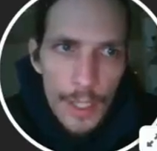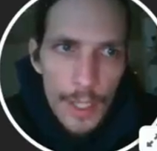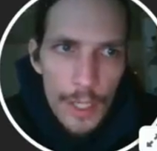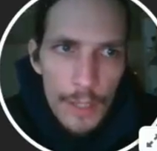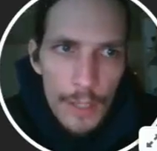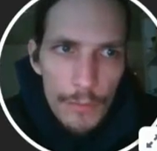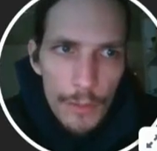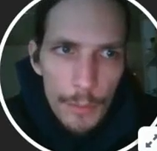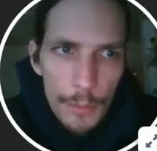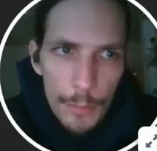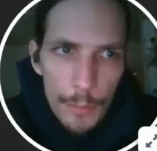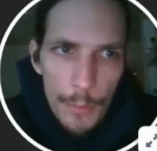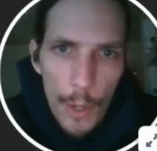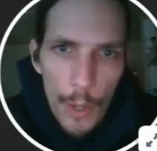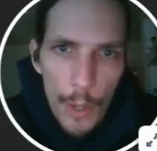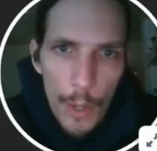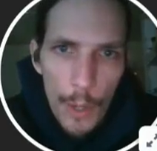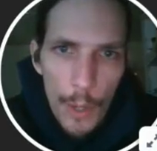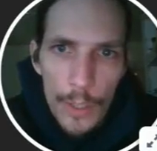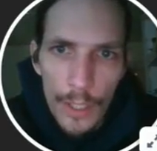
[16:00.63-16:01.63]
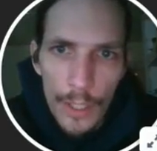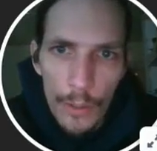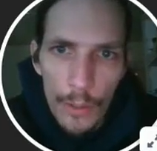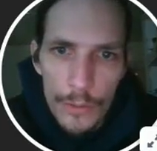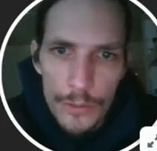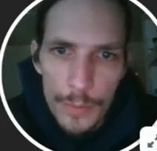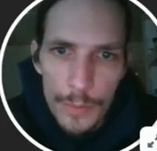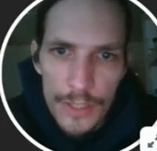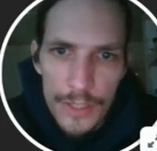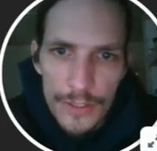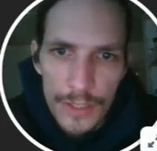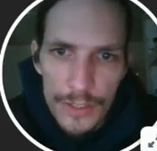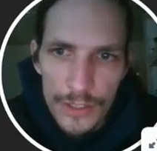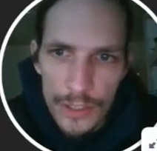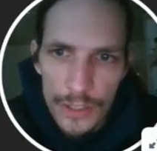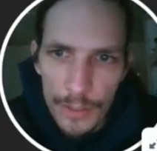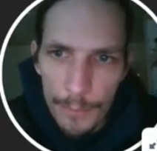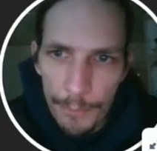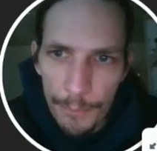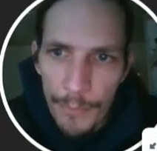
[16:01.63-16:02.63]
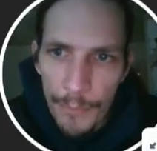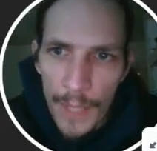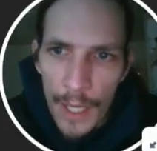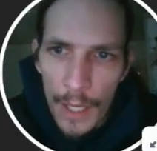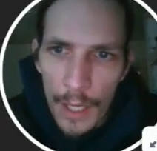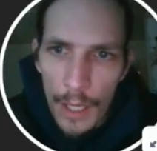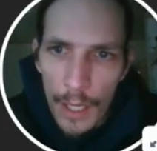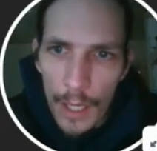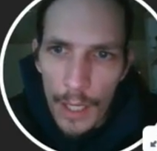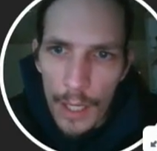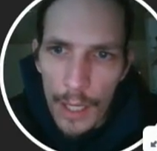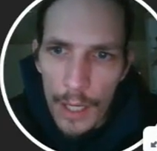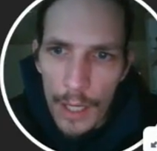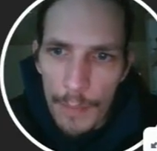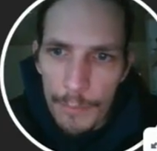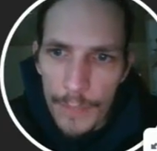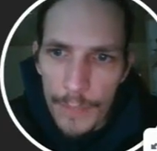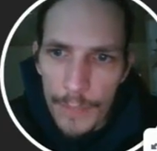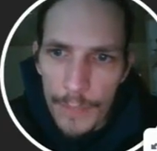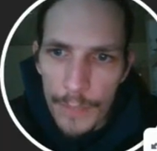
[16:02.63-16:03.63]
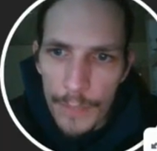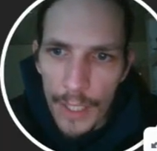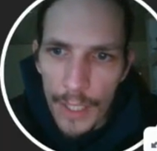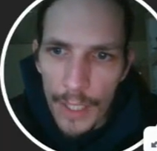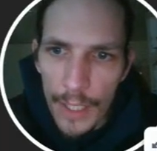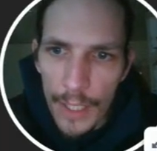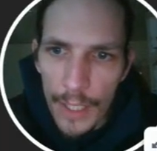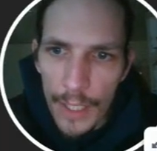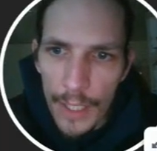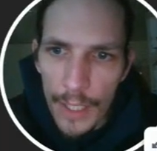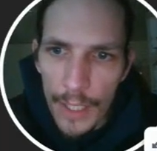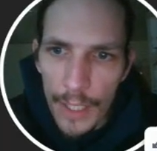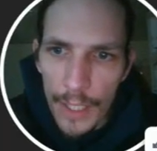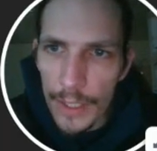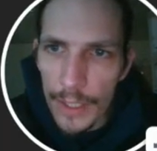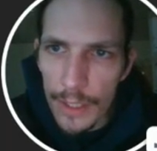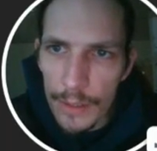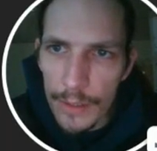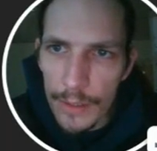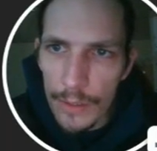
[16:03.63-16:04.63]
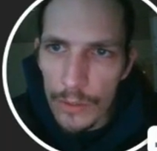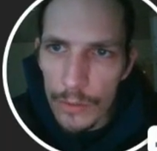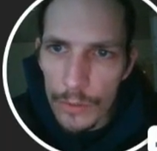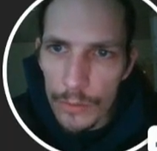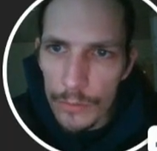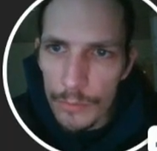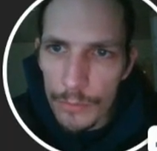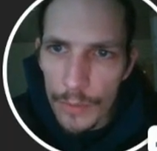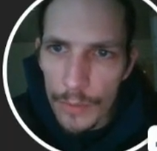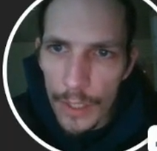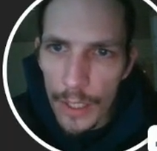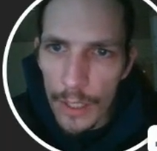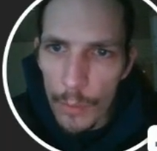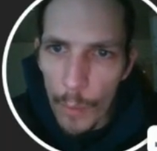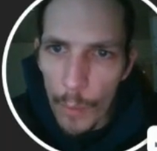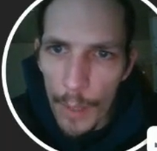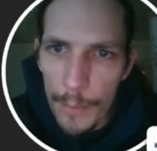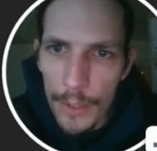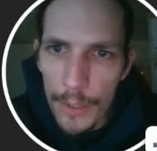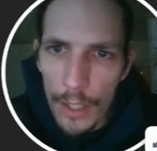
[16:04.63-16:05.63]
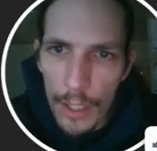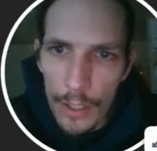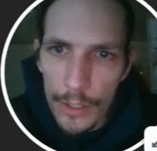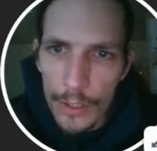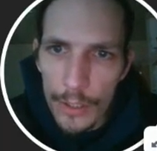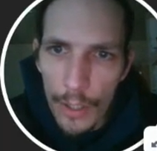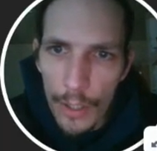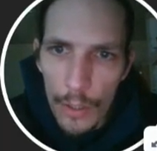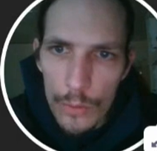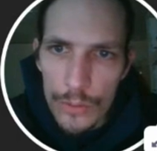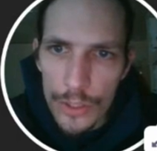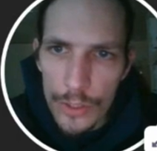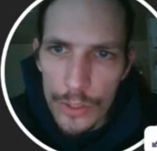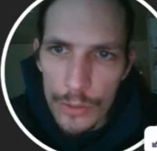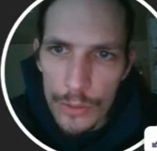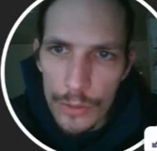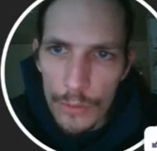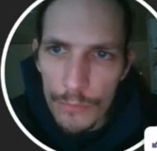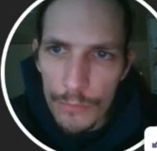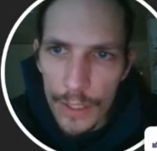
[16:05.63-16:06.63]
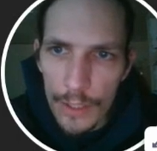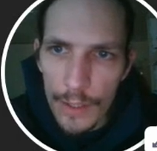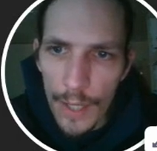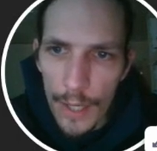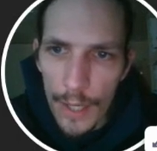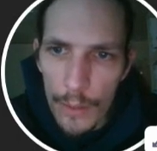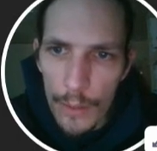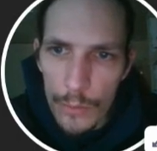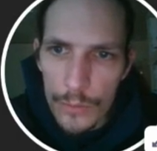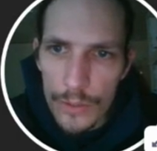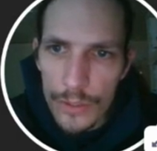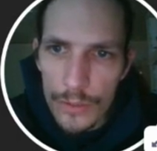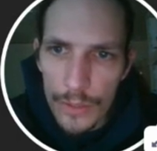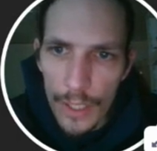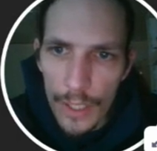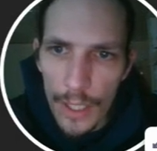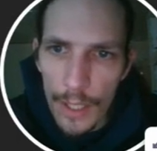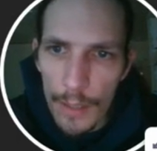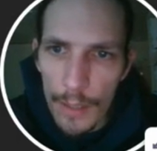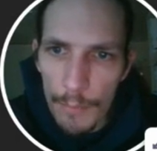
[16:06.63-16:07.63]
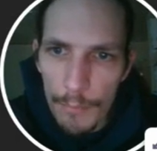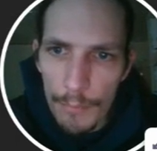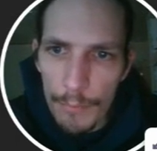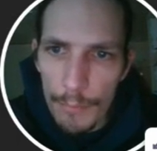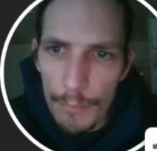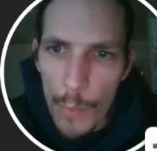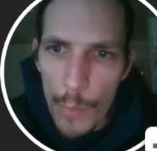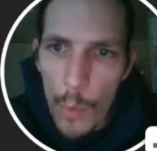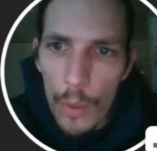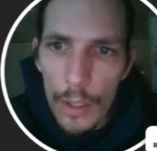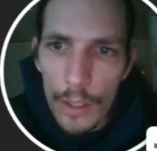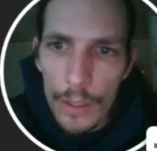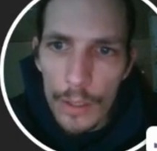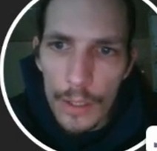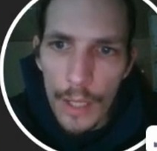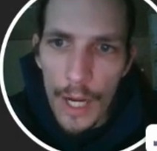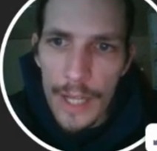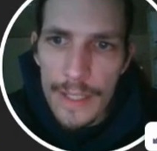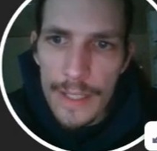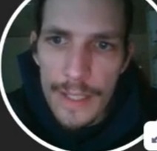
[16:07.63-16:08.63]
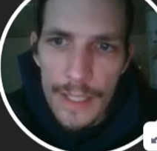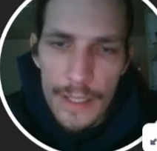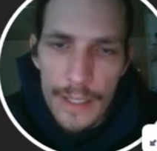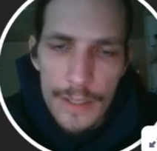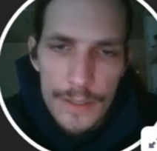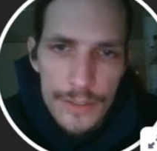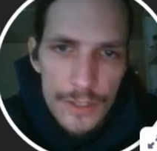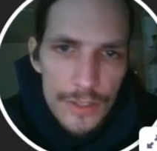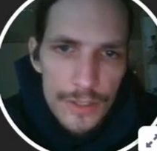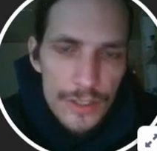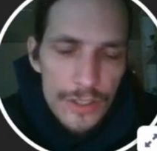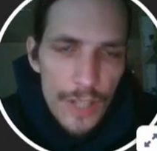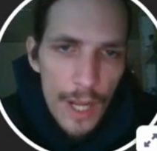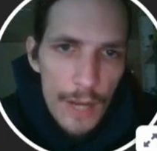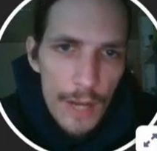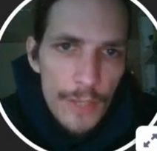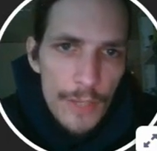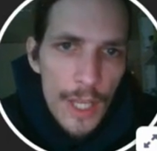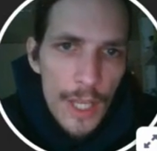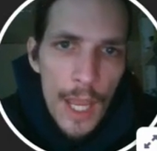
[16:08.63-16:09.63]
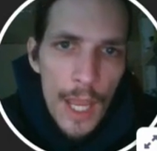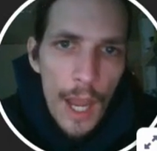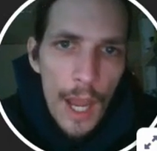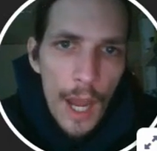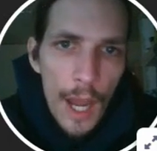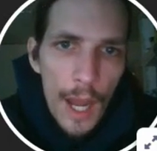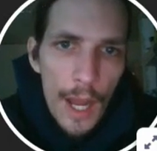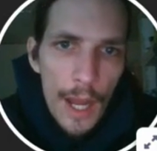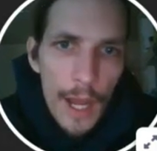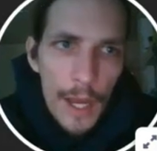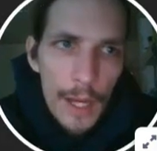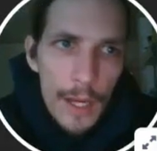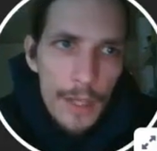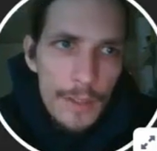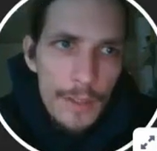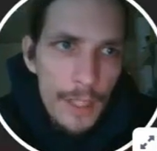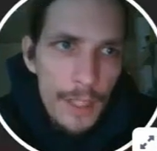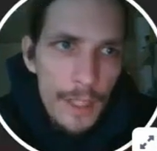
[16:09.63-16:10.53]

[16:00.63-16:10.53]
promoting the Olsp system. They also have like a little webinar you can go to figure out more ideas and stuff. They